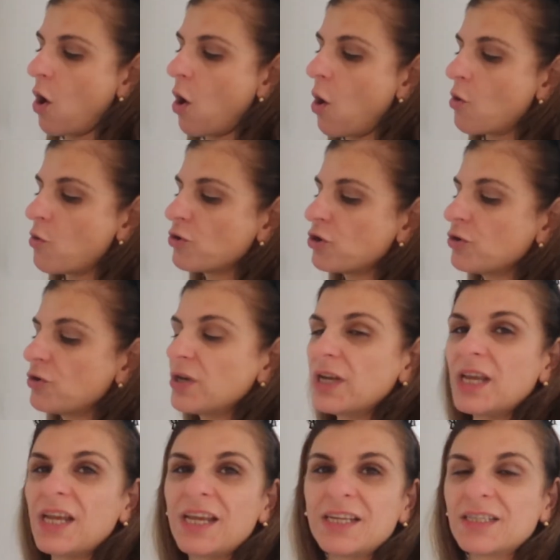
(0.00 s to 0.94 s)
All you
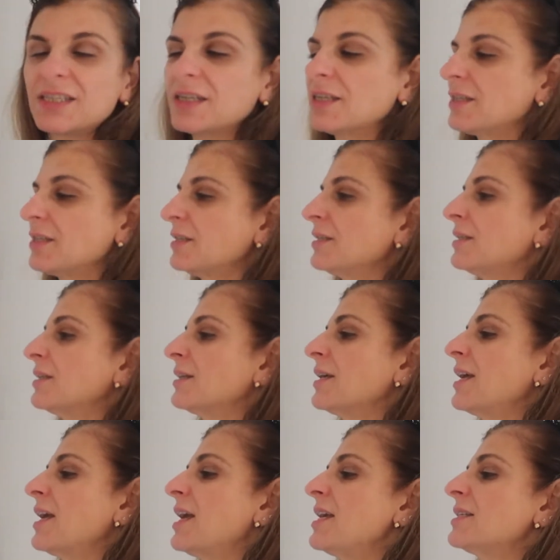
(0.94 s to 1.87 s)
need
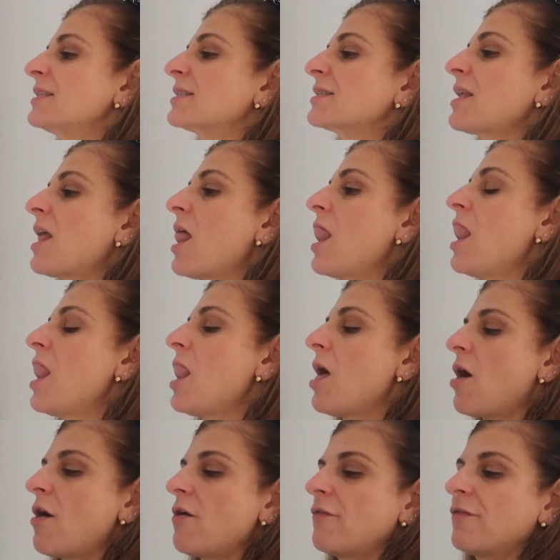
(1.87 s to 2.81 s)
is
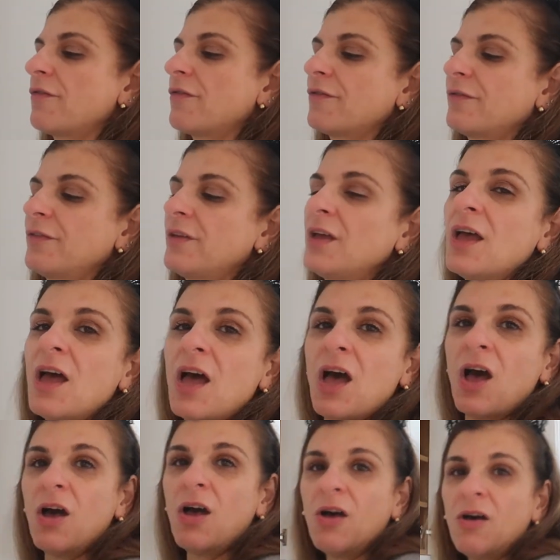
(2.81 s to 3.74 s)
love.
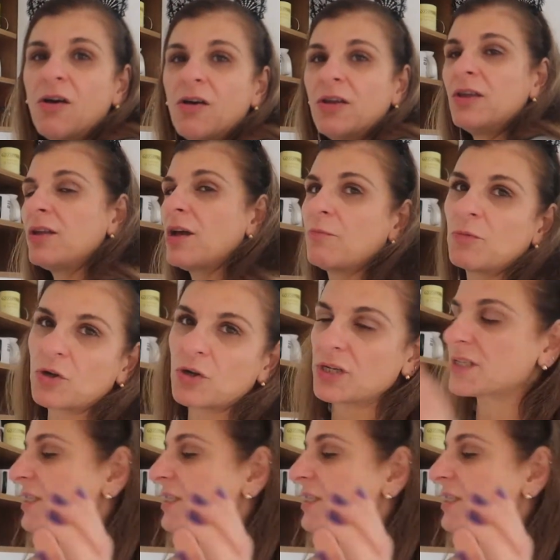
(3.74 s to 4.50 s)
I'm not going